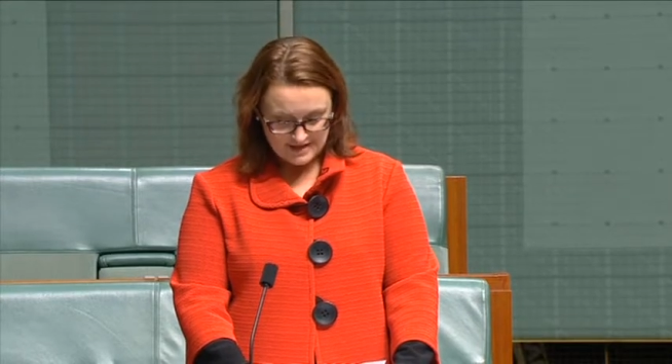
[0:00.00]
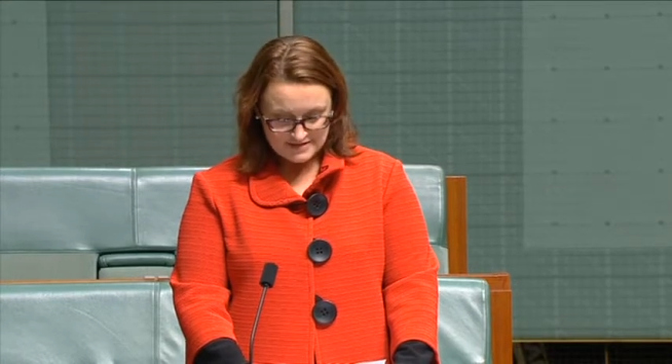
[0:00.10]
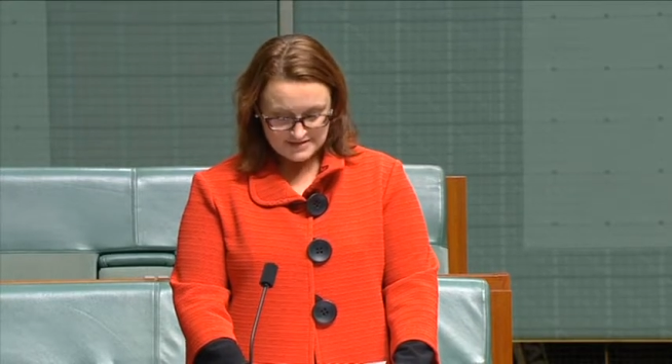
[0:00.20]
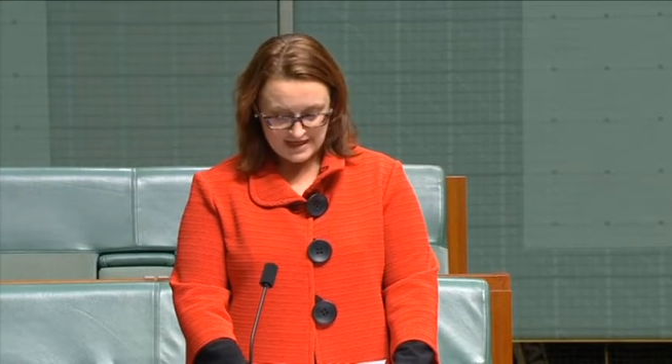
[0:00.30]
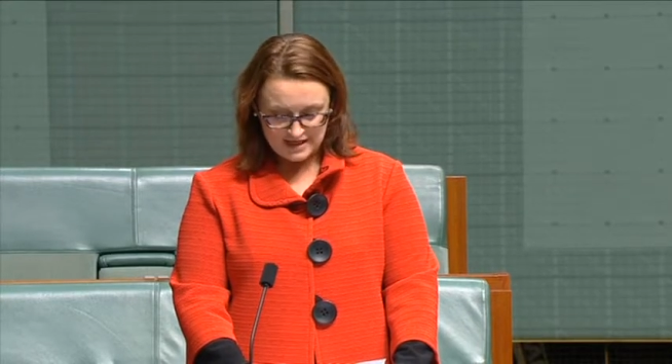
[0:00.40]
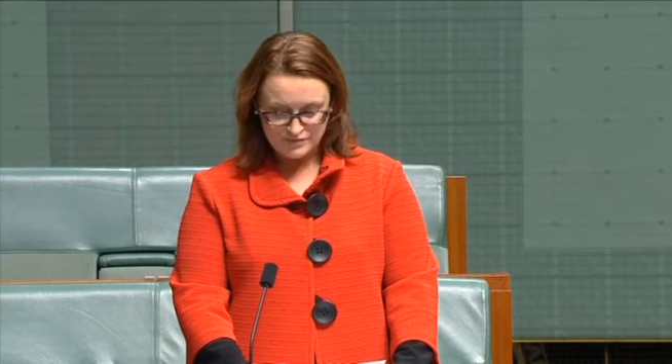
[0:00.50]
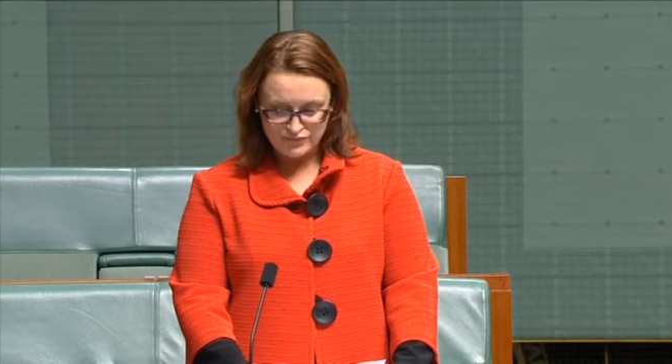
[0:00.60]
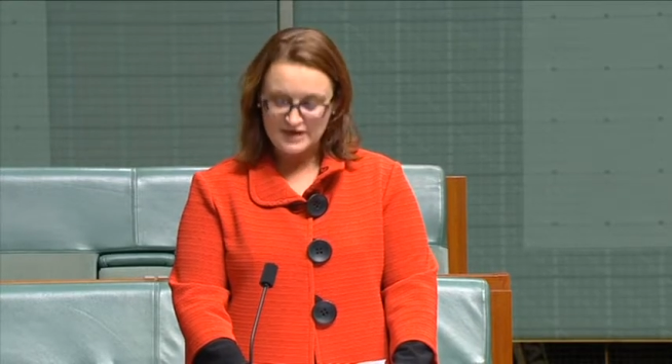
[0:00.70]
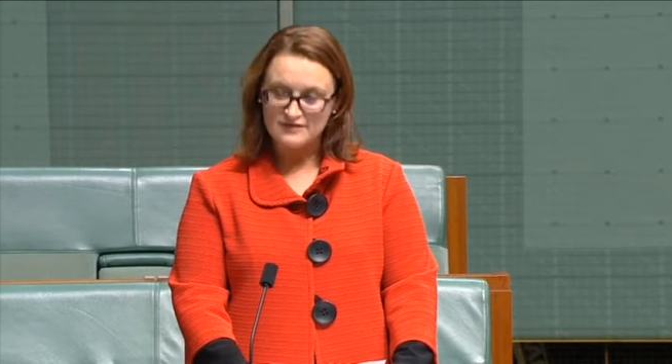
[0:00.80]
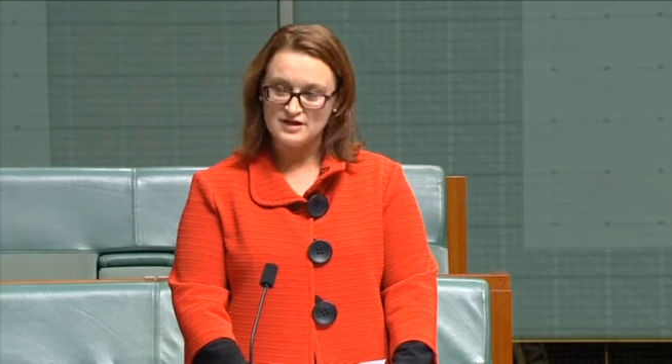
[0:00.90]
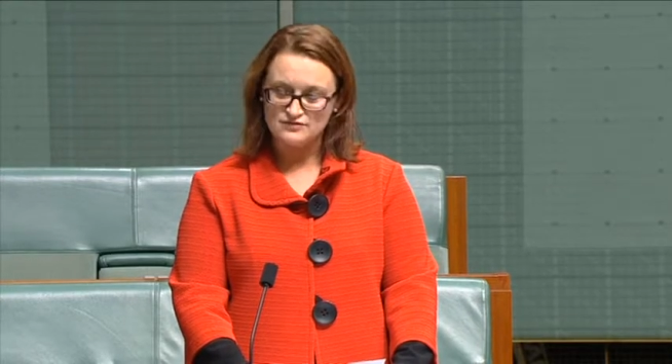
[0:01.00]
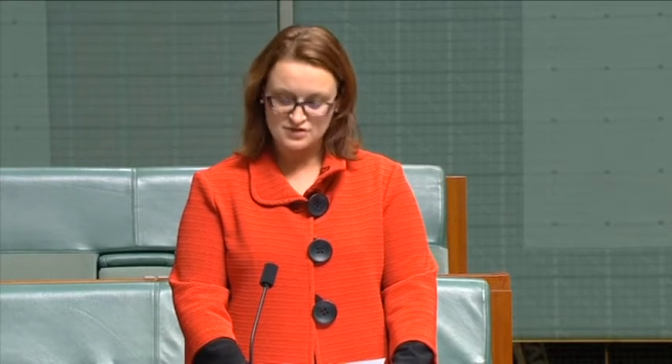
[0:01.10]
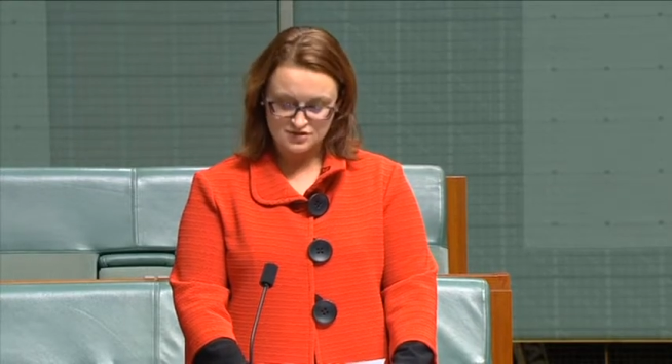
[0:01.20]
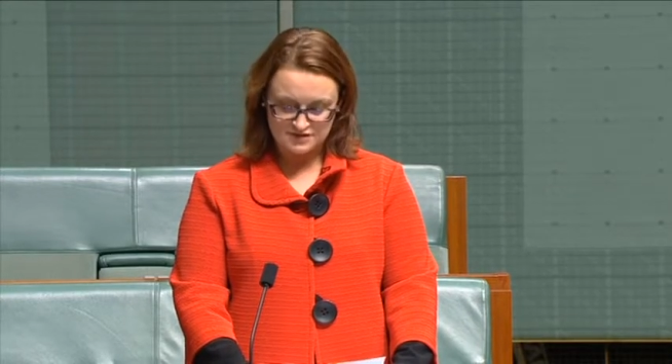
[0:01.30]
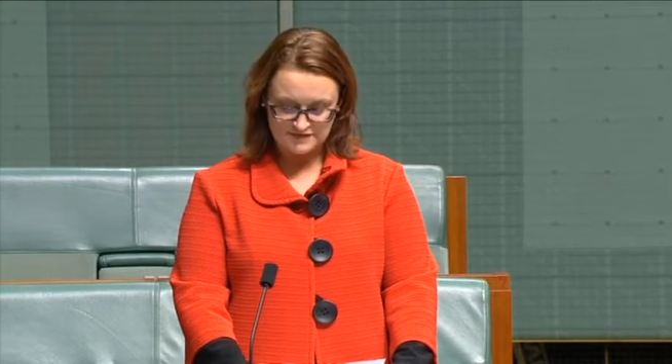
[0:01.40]
to take a breath and
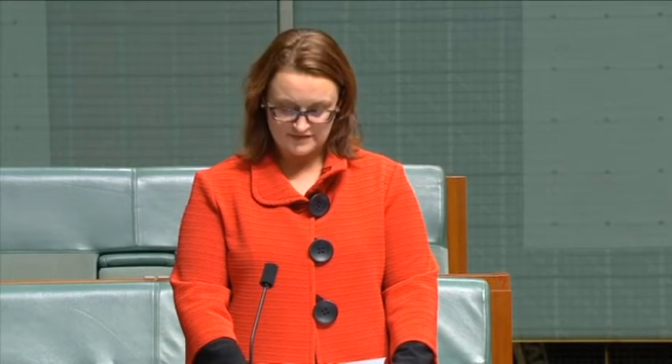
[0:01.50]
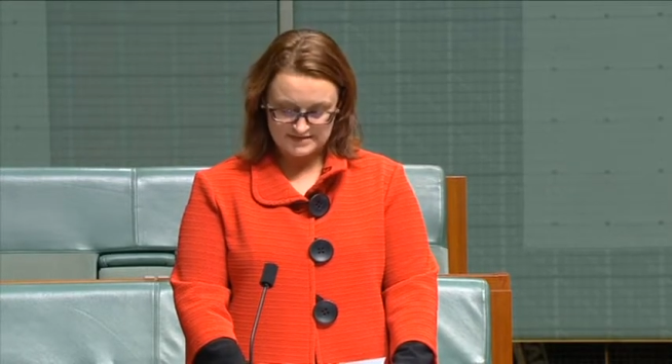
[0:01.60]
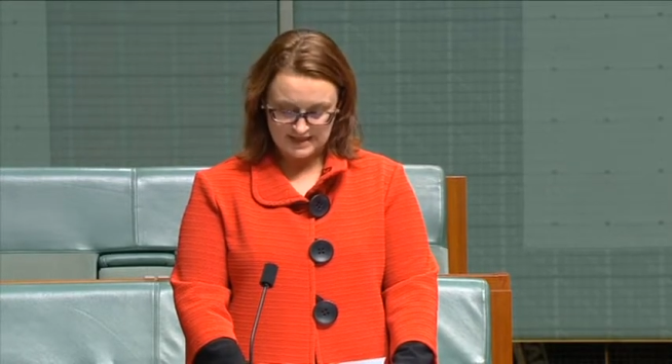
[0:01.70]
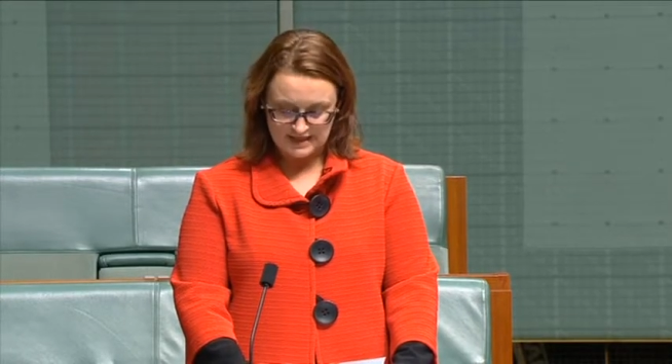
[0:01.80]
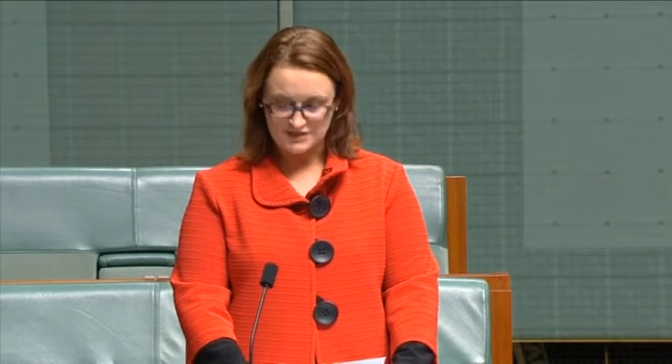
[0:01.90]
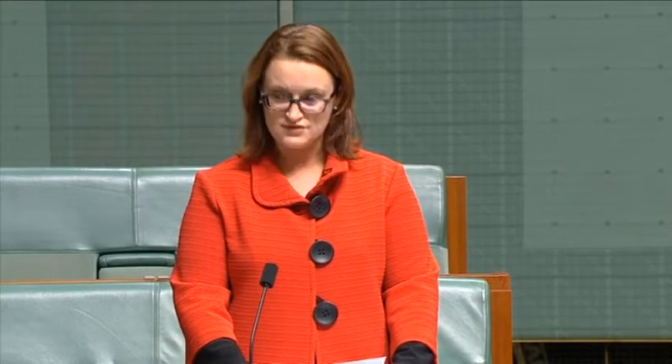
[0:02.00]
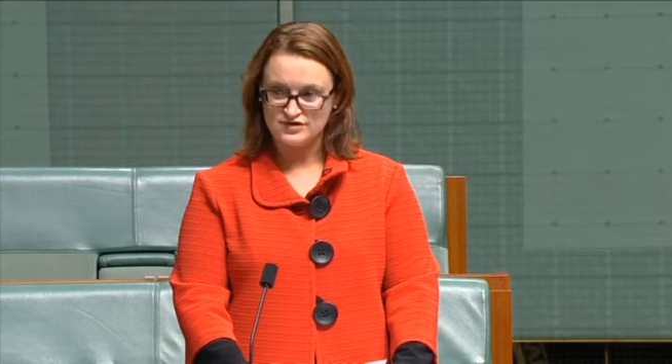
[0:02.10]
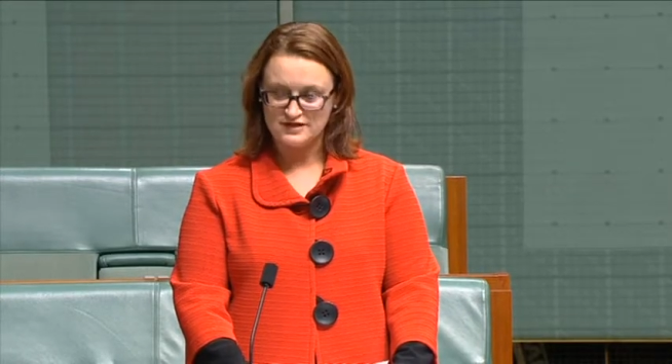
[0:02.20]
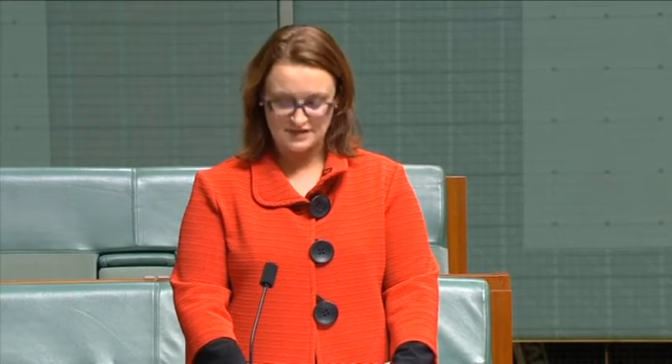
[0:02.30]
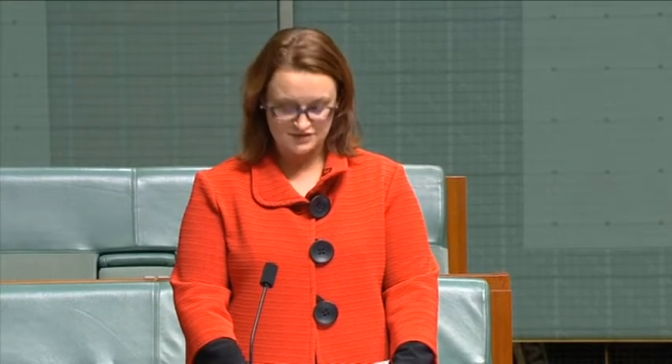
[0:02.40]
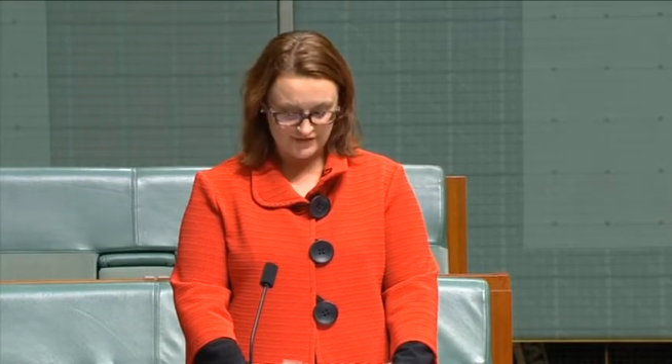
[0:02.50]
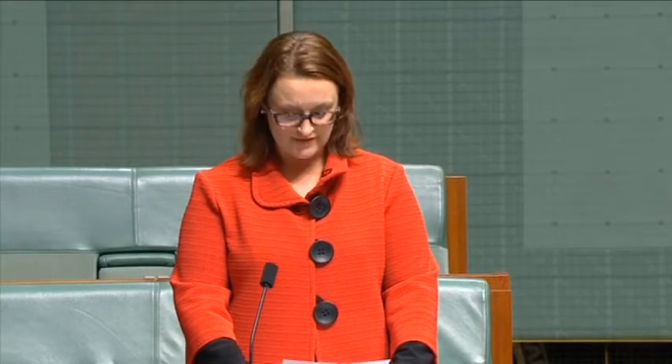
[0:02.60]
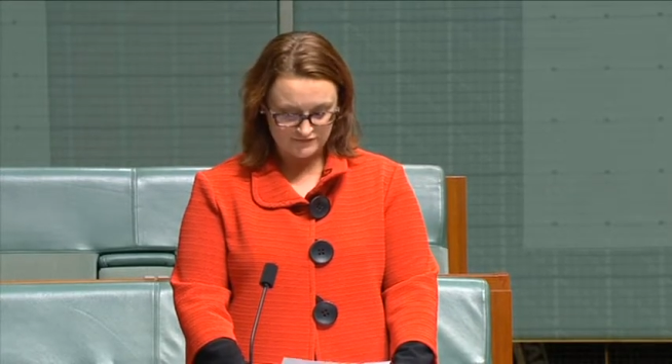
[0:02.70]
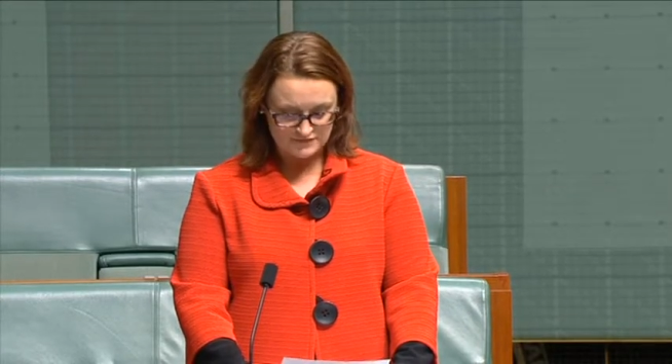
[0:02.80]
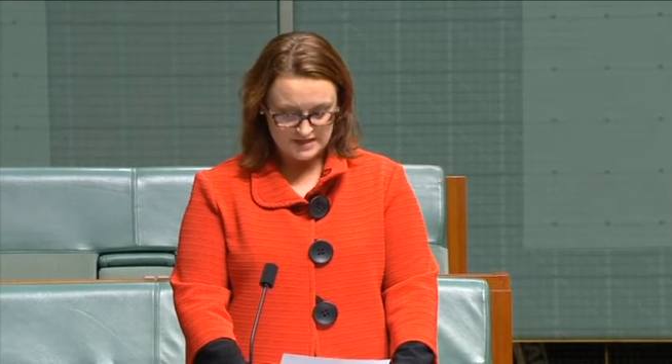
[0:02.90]
reduce fatigue during their
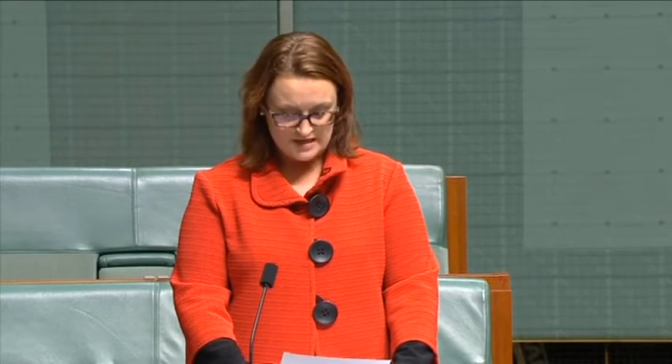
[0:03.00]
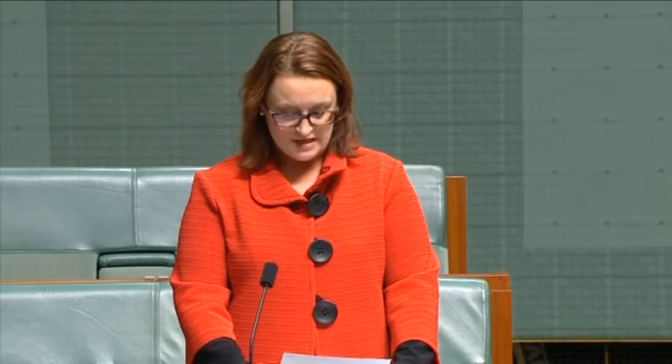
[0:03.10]
travels.